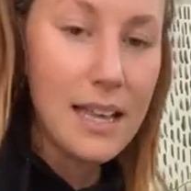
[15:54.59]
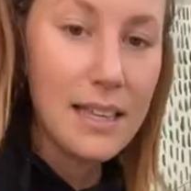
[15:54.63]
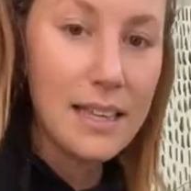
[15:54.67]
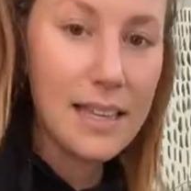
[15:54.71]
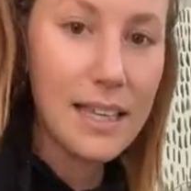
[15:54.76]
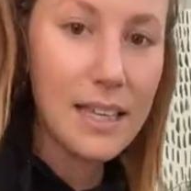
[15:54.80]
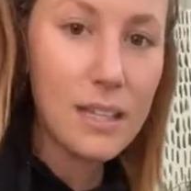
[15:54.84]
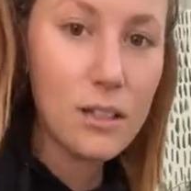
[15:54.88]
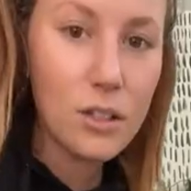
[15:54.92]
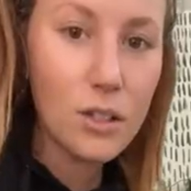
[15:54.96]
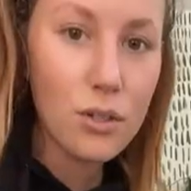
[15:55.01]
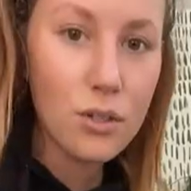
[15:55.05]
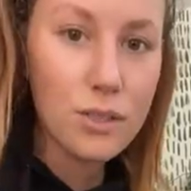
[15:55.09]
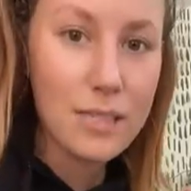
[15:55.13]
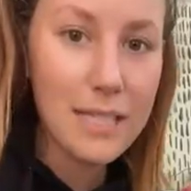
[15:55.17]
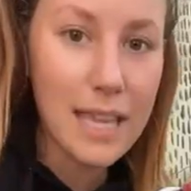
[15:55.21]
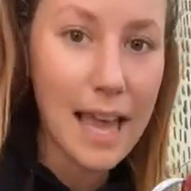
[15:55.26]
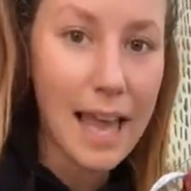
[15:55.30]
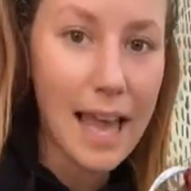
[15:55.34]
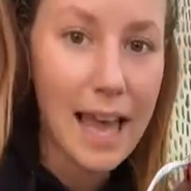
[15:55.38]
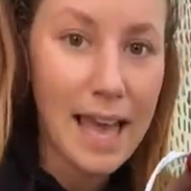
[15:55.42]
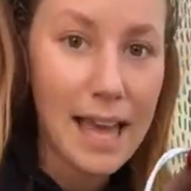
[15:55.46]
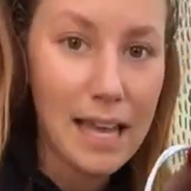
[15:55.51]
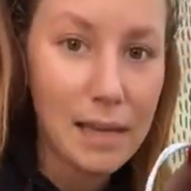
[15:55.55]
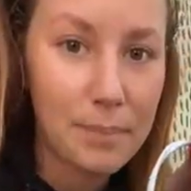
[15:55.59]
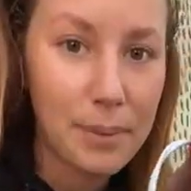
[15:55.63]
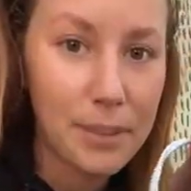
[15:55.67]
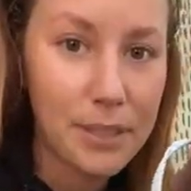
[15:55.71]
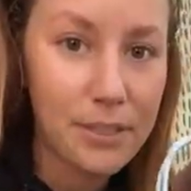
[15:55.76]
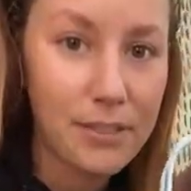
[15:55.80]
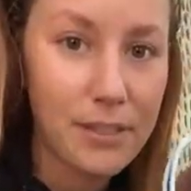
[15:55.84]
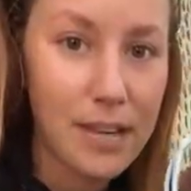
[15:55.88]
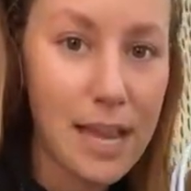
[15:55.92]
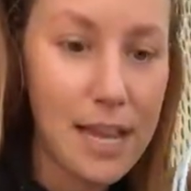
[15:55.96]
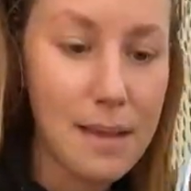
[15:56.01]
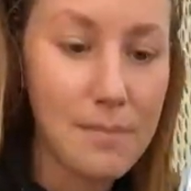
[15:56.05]
Get a little tag, put
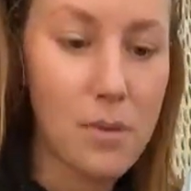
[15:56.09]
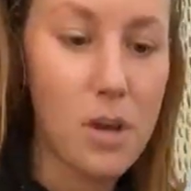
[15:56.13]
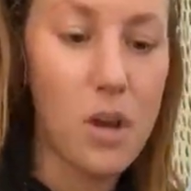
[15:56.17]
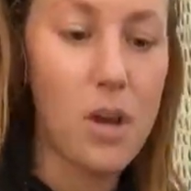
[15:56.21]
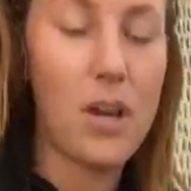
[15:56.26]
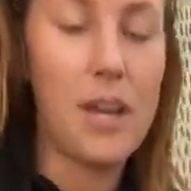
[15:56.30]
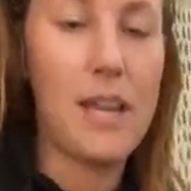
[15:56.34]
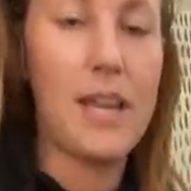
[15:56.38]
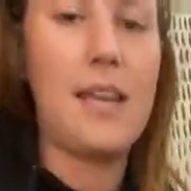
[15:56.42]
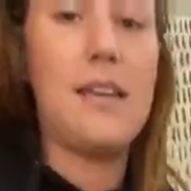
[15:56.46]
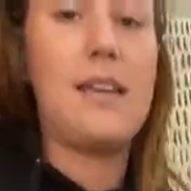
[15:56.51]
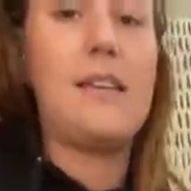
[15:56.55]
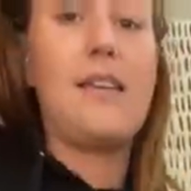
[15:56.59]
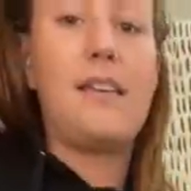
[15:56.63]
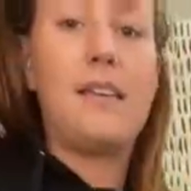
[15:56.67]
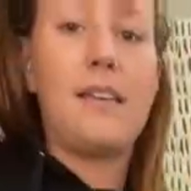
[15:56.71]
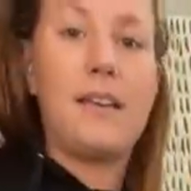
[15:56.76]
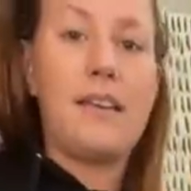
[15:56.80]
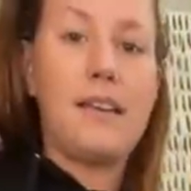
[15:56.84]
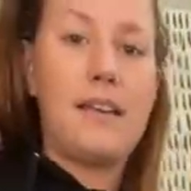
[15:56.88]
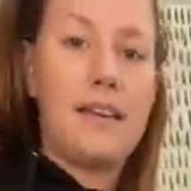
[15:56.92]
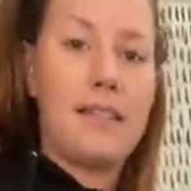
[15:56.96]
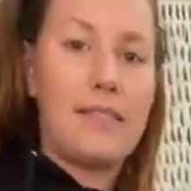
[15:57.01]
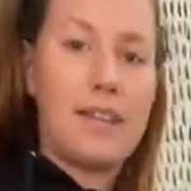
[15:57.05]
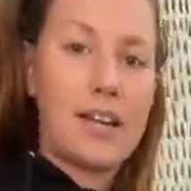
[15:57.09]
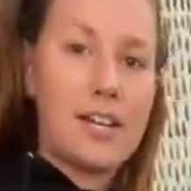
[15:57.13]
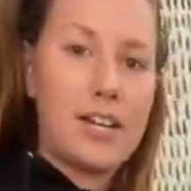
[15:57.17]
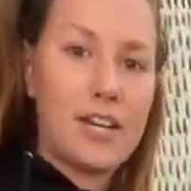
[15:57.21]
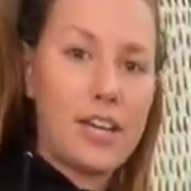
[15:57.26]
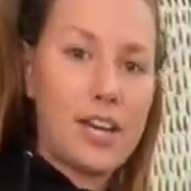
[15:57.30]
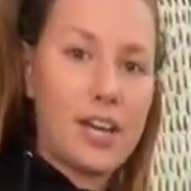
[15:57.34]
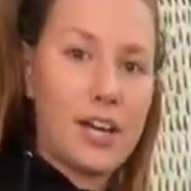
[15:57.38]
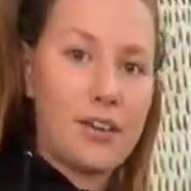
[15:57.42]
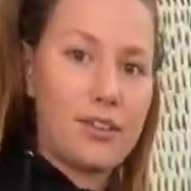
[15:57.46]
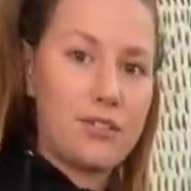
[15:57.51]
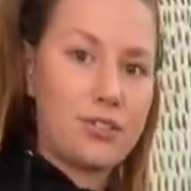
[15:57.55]
their name on it, and there you
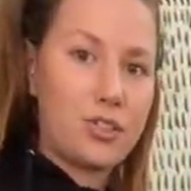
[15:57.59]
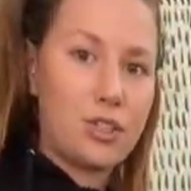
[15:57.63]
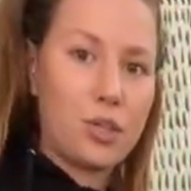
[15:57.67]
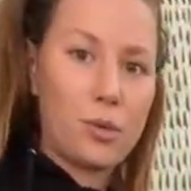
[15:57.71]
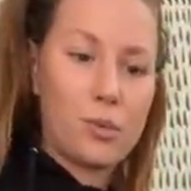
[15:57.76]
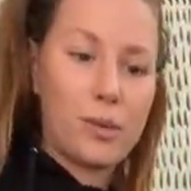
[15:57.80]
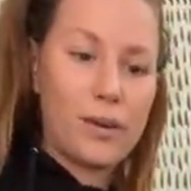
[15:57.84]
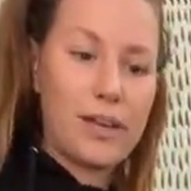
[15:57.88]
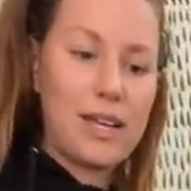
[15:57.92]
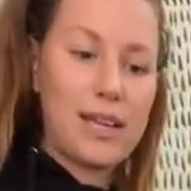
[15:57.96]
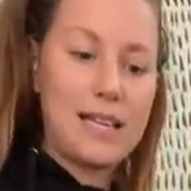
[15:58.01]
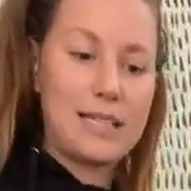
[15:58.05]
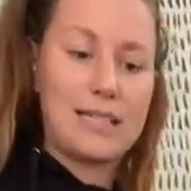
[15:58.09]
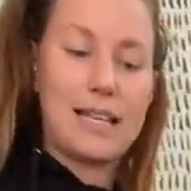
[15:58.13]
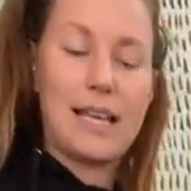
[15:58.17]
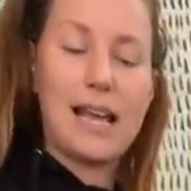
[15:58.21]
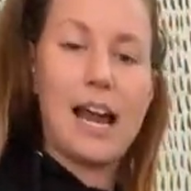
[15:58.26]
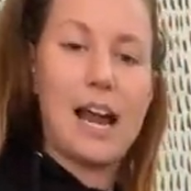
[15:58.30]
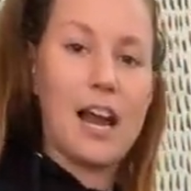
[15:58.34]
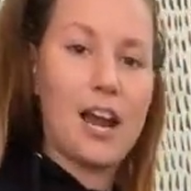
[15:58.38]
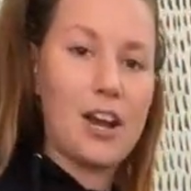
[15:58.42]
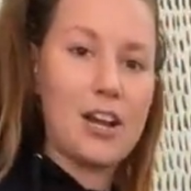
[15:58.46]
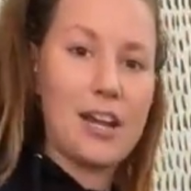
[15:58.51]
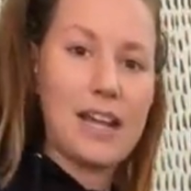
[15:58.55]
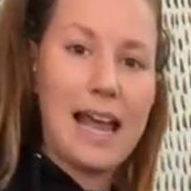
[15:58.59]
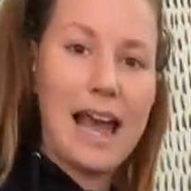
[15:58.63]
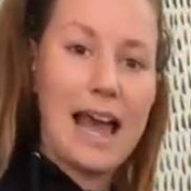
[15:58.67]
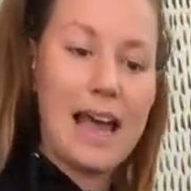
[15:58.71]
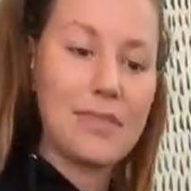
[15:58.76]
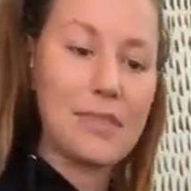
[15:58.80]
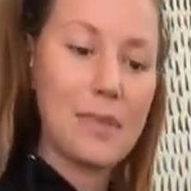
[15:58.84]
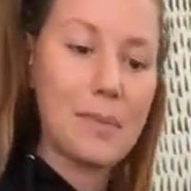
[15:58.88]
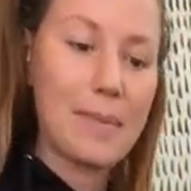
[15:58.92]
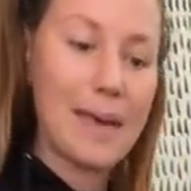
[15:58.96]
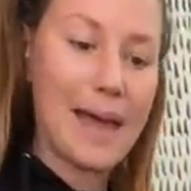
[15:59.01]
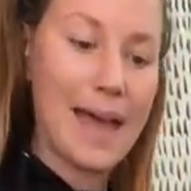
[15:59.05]
go. Super easy. I already
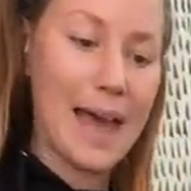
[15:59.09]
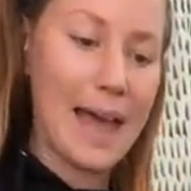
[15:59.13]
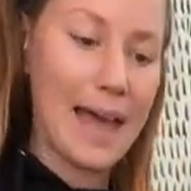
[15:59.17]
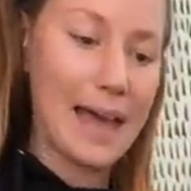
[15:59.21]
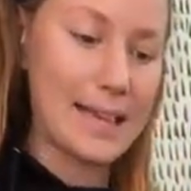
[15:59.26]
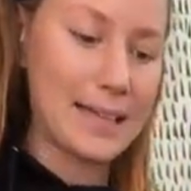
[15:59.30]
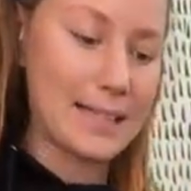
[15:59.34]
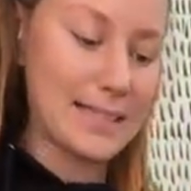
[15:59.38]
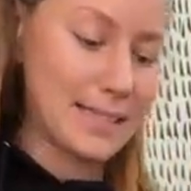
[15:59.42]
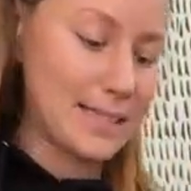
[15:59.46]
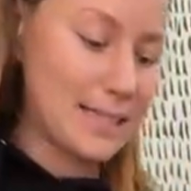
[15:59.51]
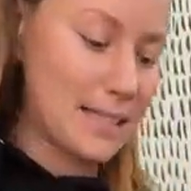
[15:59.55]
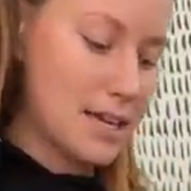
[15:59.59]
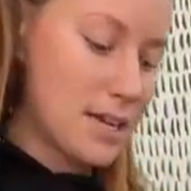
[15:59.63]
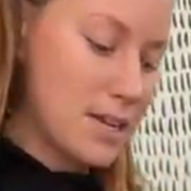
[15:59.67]
had the bags.